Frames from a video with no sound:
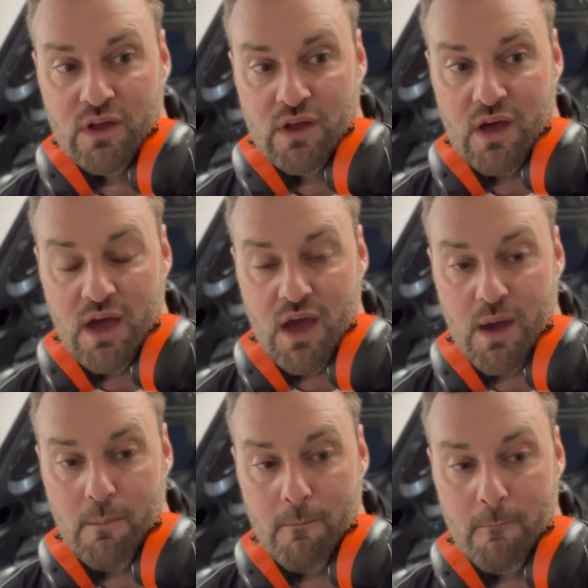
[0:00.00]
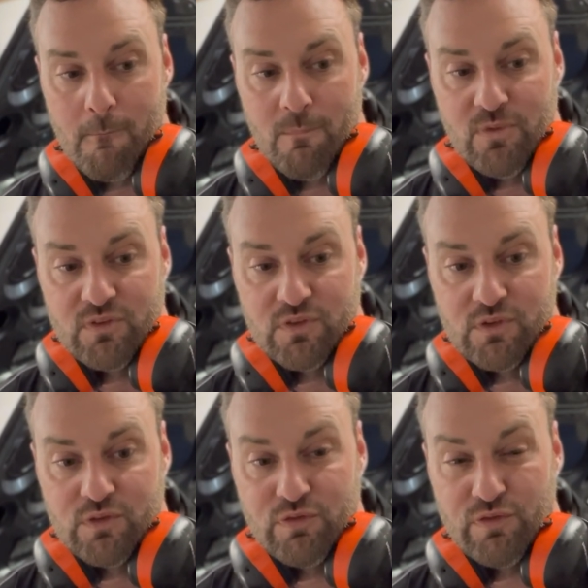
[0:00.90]
this
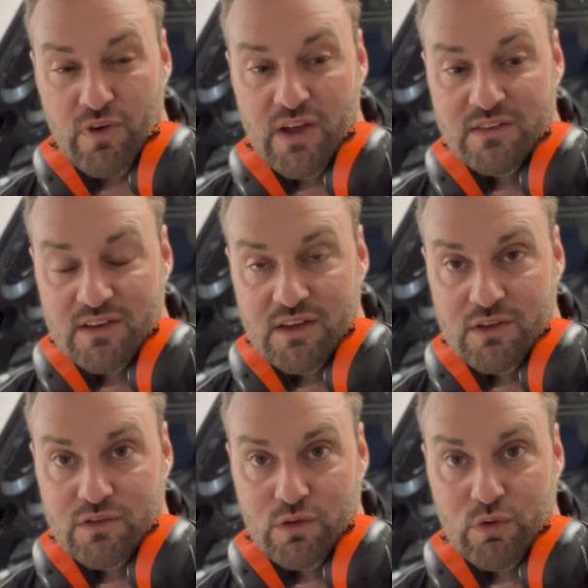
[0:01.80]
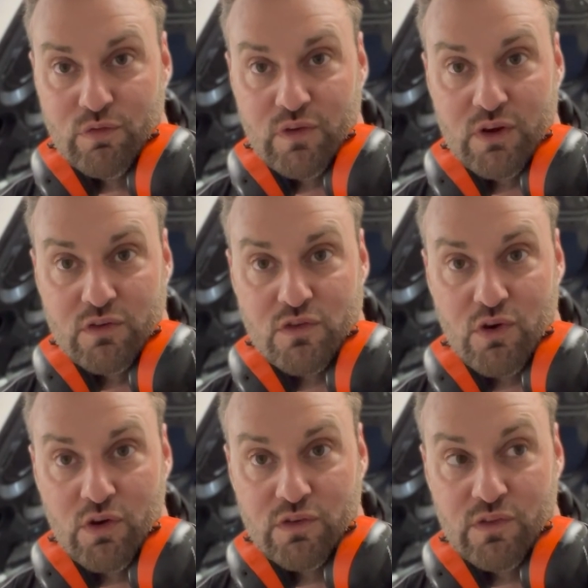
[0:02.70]
is Friday, so fingers
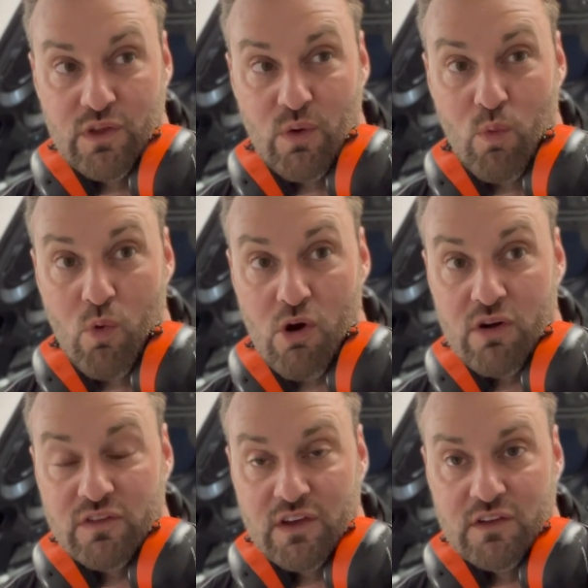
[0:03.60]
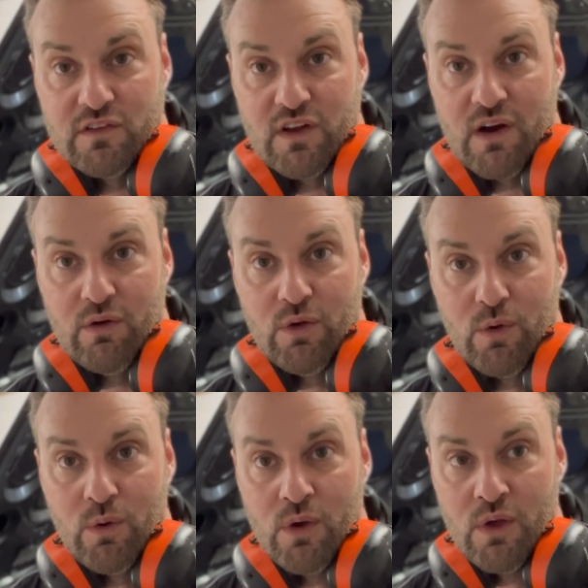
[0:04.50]
crossed that worst case
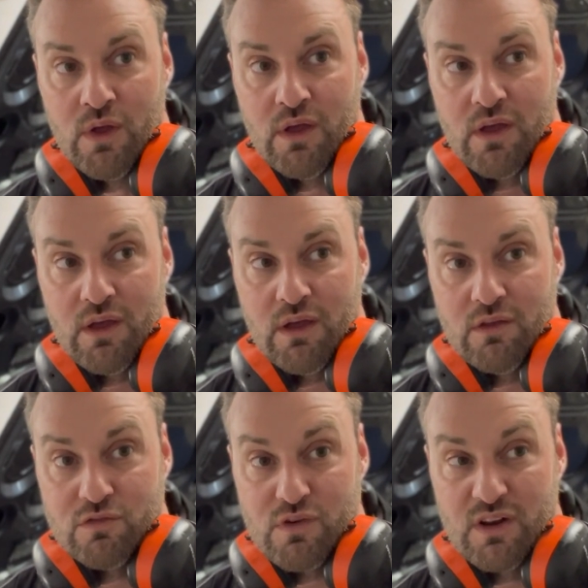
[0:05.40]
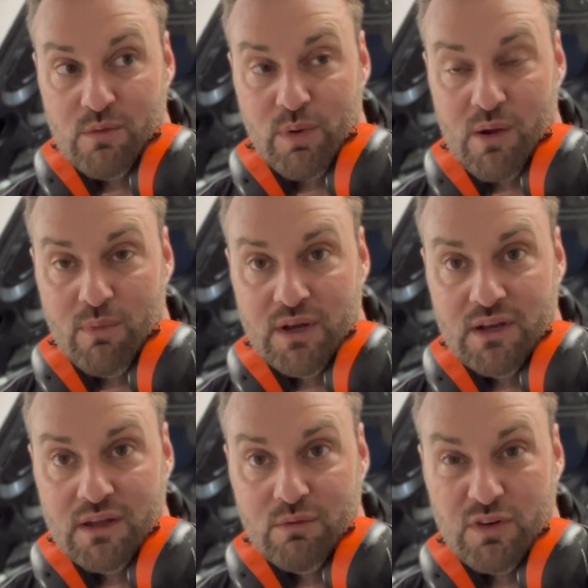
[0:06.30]
scenario it's ready by
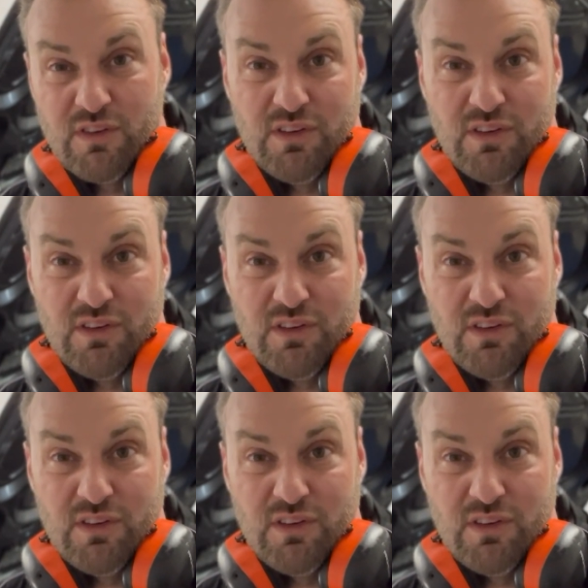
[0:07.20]
Monday, which